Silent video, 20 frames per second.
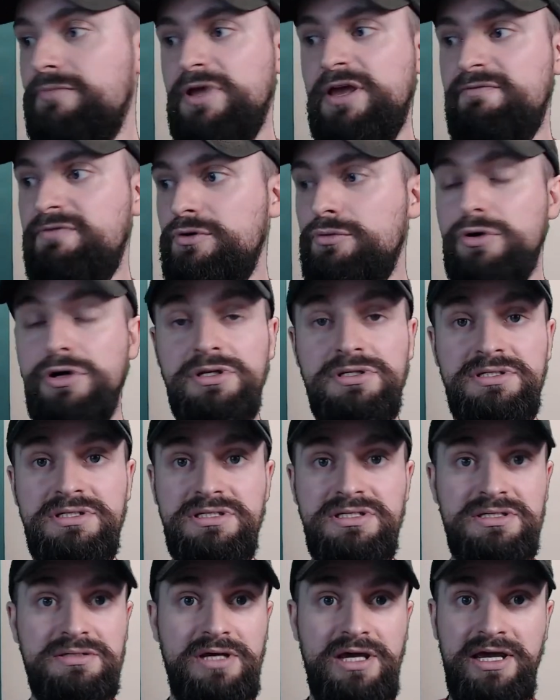If you
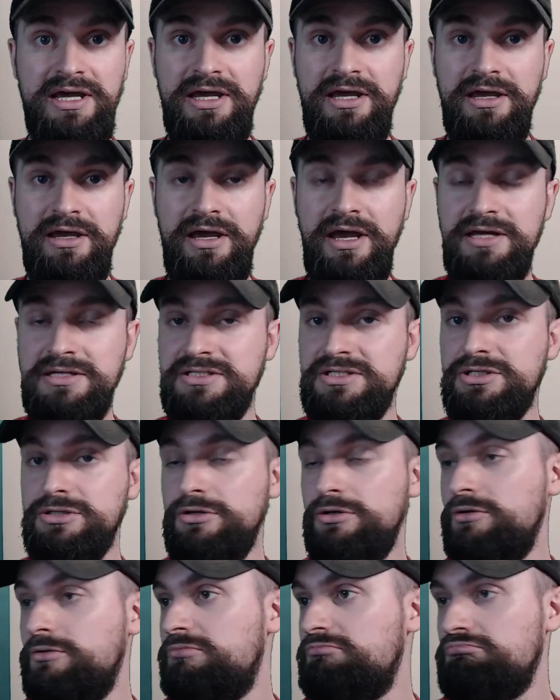want us
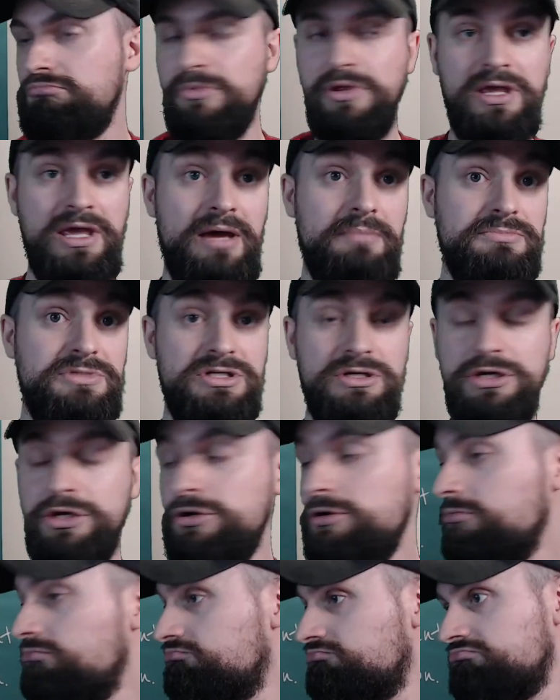to come to
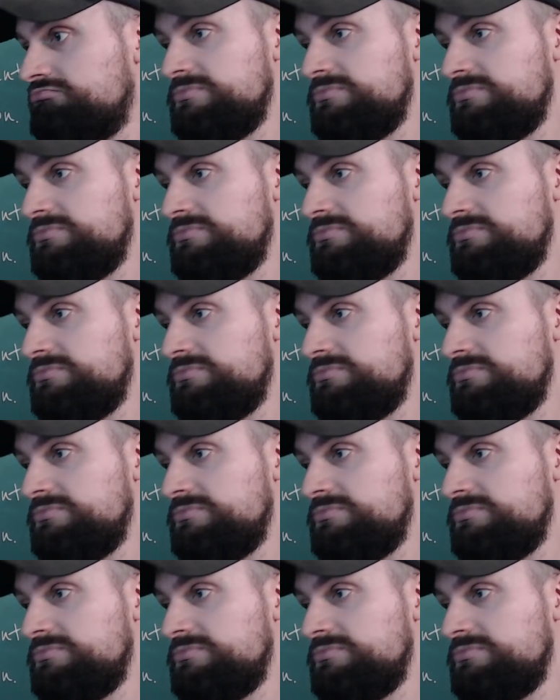you,